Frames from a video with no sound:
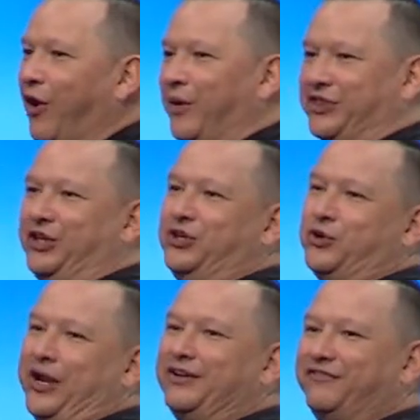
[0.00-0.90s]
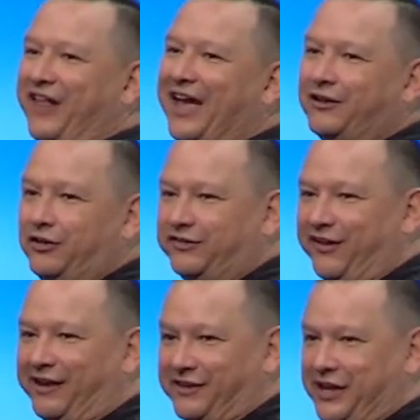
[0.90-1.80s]
what the Ukrainian flag looks
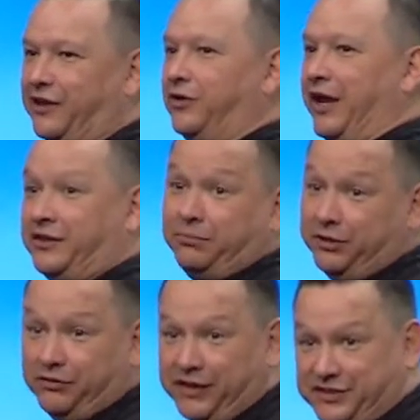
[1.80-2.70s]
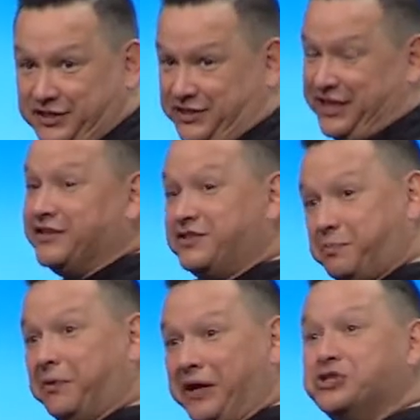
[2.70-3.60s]
like, the yellow and the blue, this is the
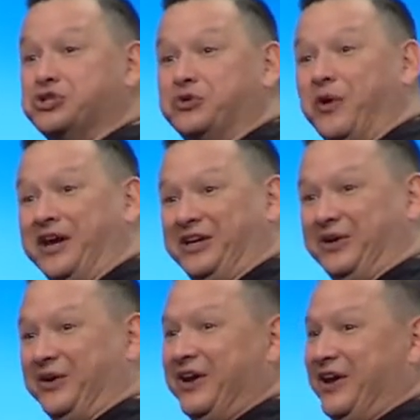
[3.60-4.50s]
inspiration right here.